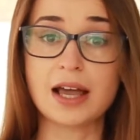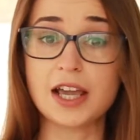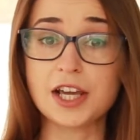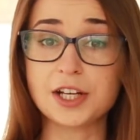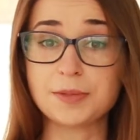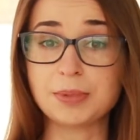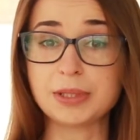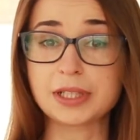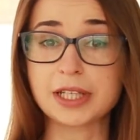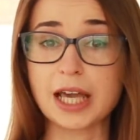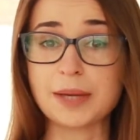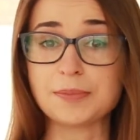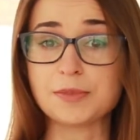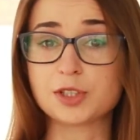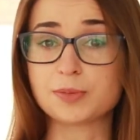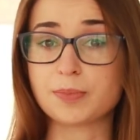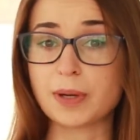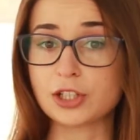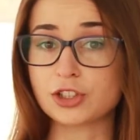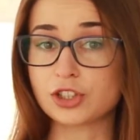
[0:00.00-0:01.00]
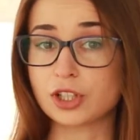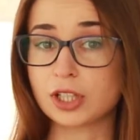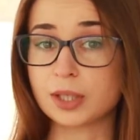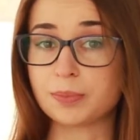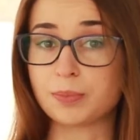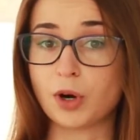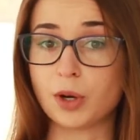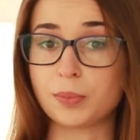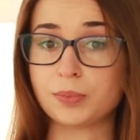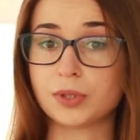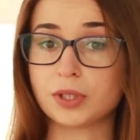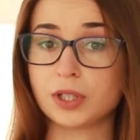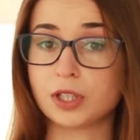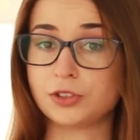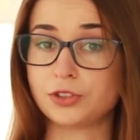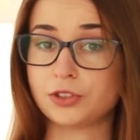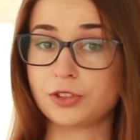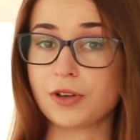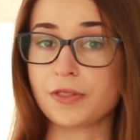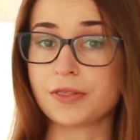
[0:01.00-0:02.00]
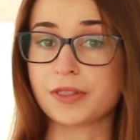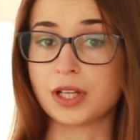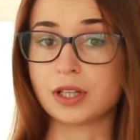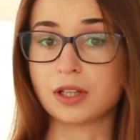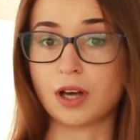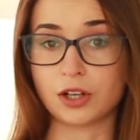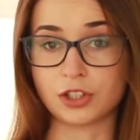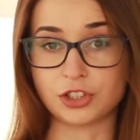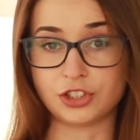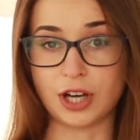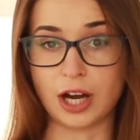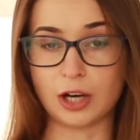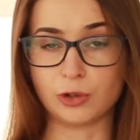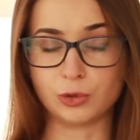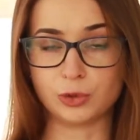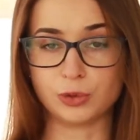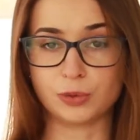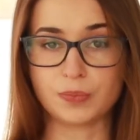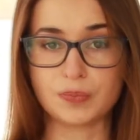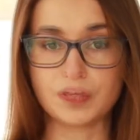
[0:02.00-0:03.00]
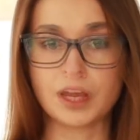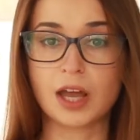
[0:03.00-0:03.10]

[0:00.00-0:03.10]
It became especially popular during the lockdown.